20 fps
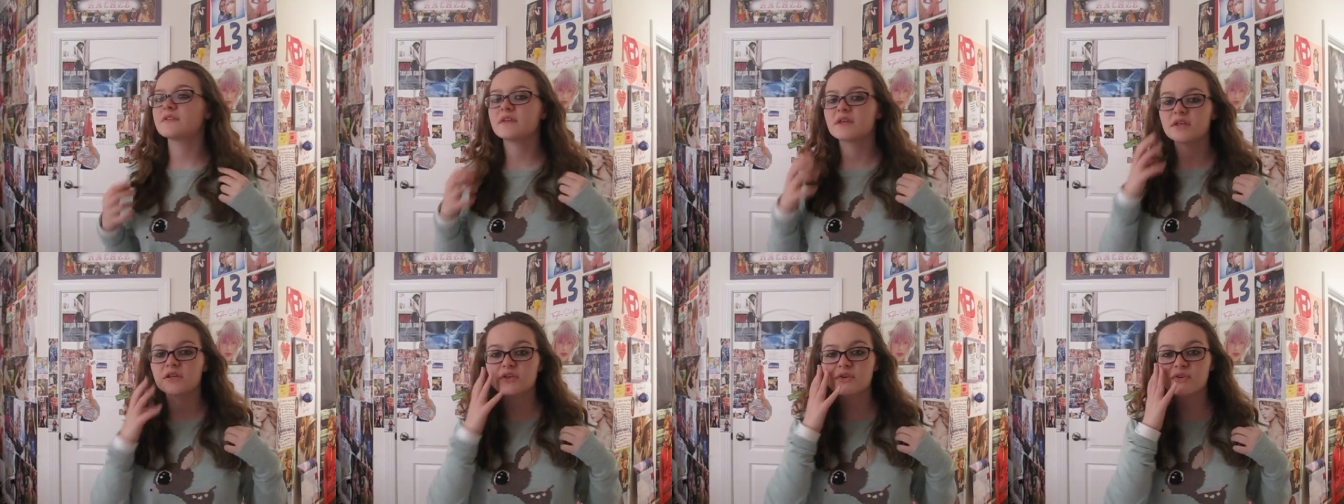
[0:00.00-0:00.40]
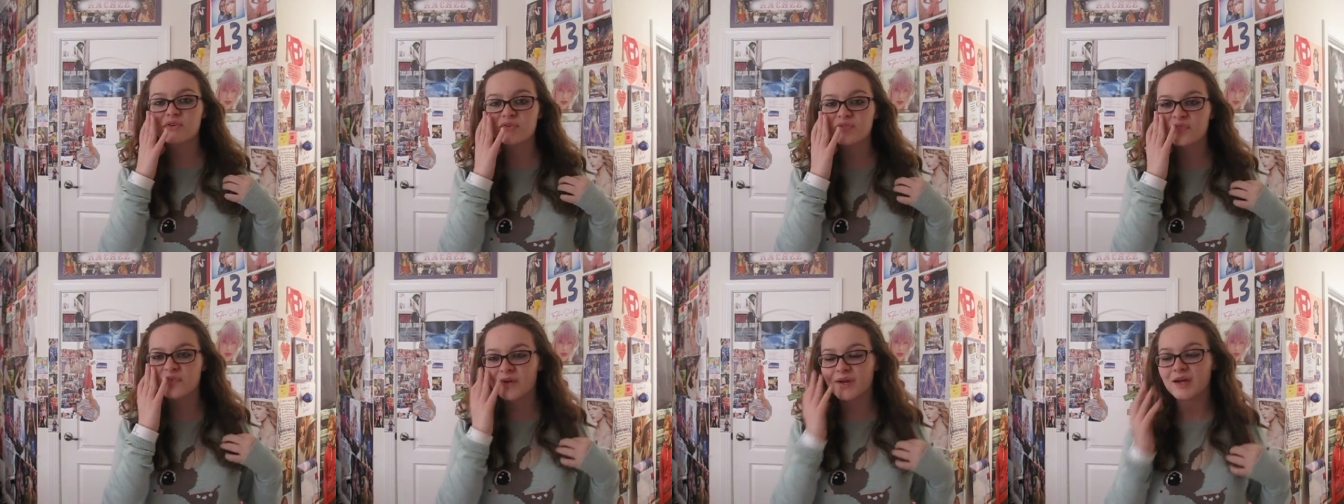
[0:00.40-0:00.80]
thank
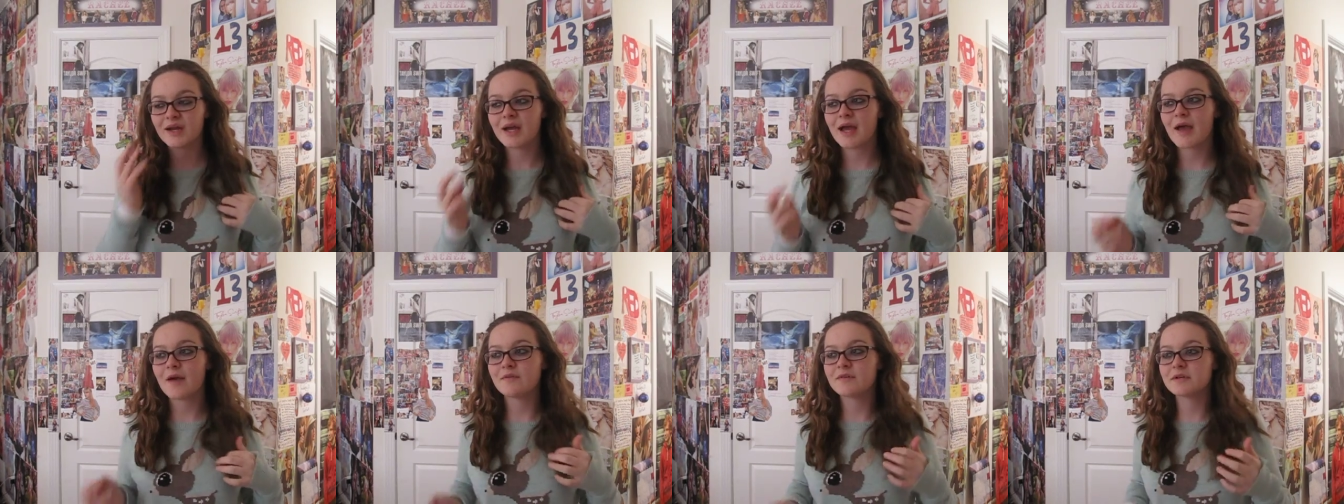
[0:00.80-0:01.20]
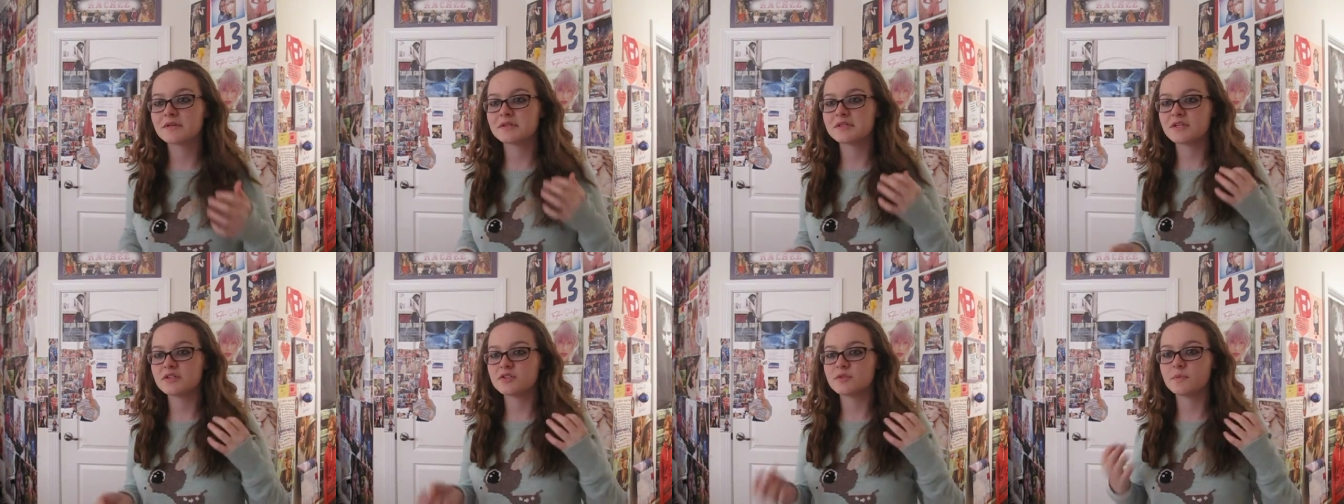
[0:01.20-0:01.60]
you for having
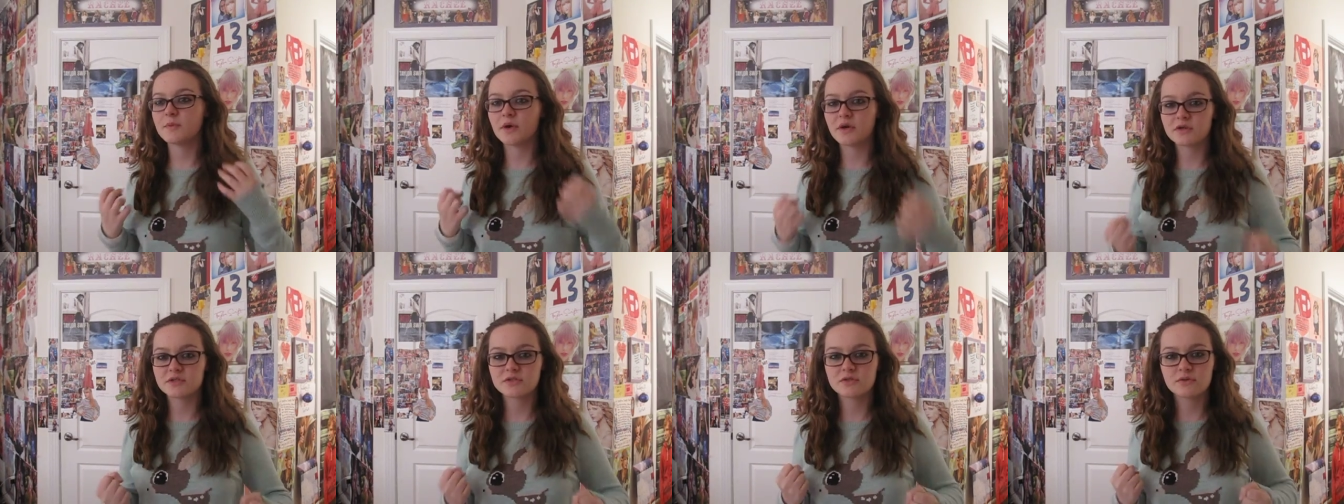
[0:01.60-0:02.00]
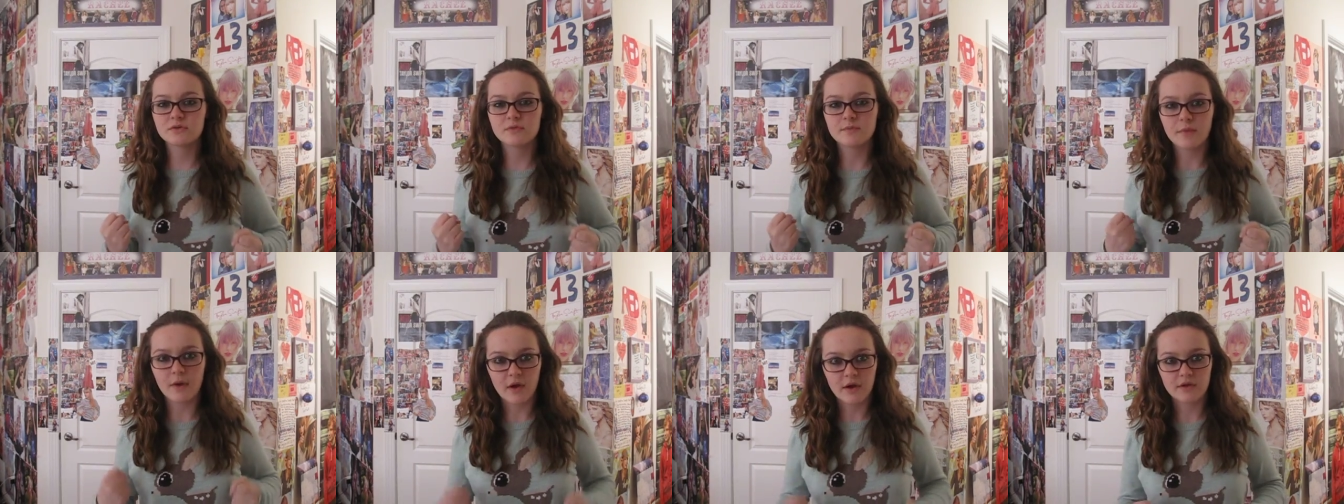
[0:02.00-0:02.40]
such a
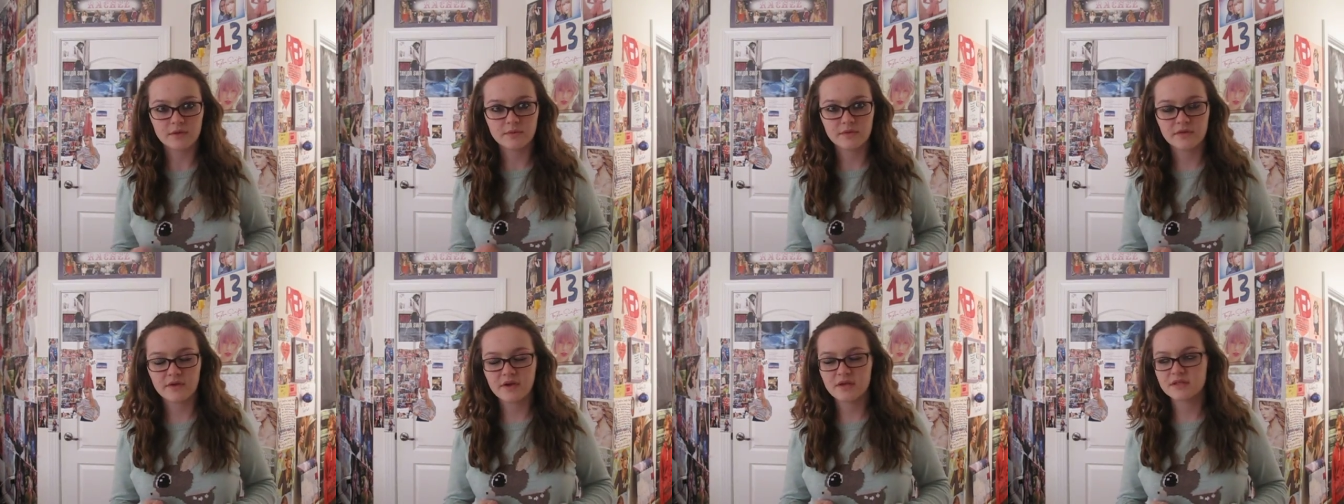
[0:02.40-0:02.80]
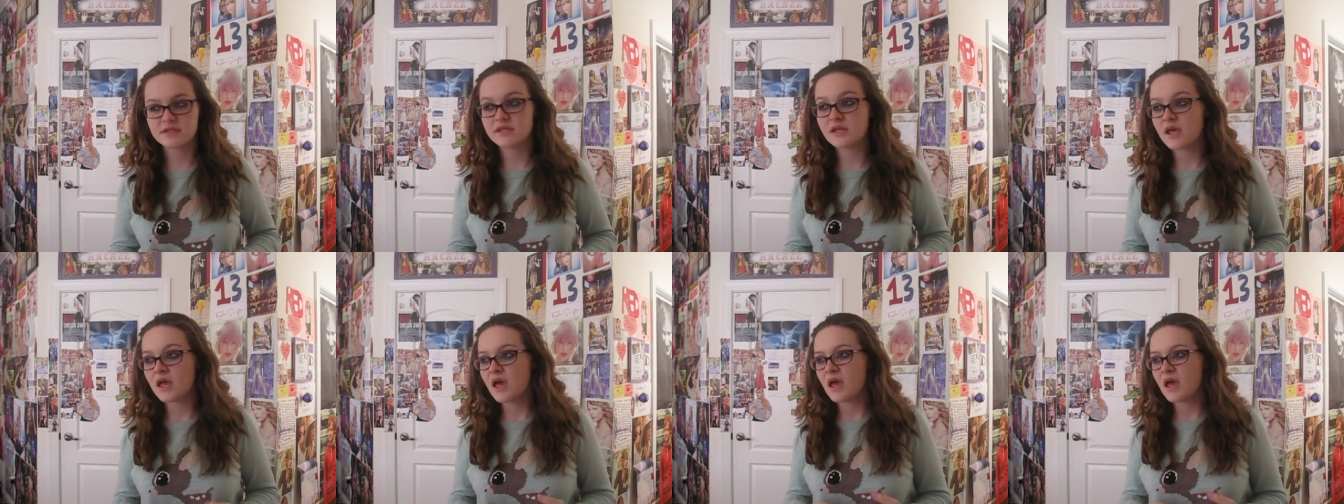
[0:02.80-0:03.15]
personal bond with us.